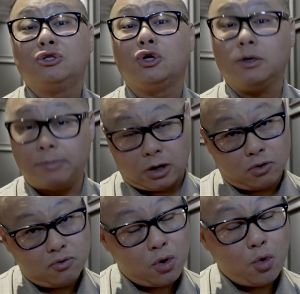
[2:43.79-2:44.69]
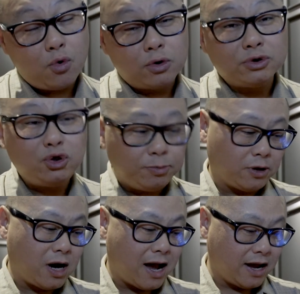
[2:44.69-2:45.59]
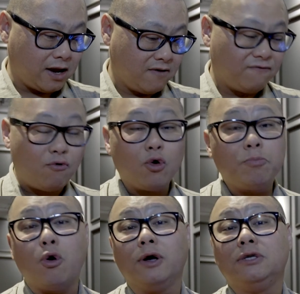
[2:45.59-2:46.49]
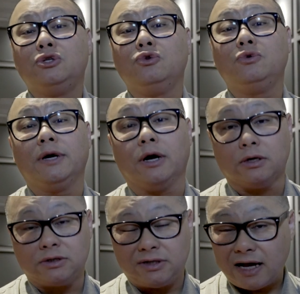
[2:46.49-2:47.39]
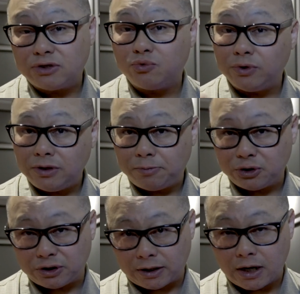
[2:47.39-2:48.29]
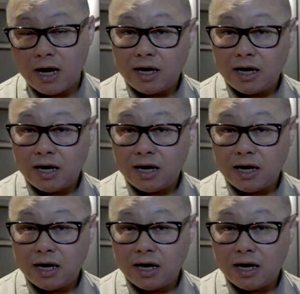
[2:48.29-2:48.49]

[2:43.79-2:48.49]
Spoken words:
turbo, super high, 4.2 gigahertz. That's really pushing it.